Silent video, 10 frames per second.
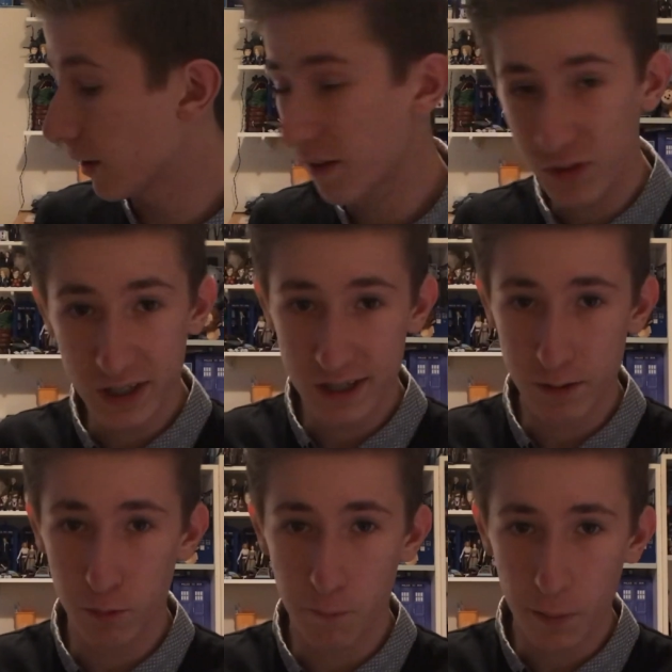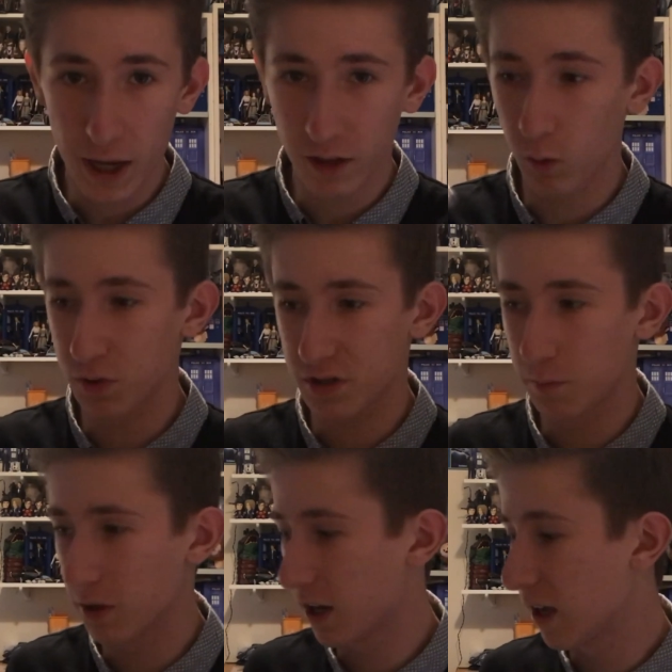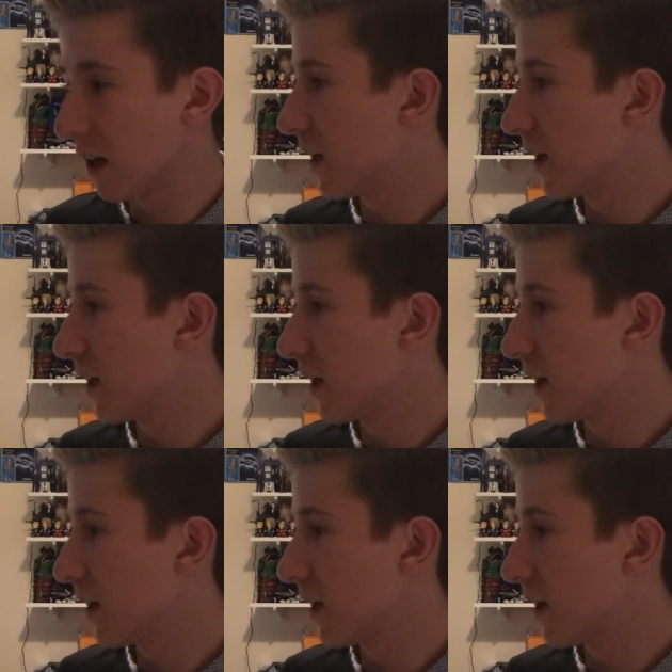If this is in my bag or something,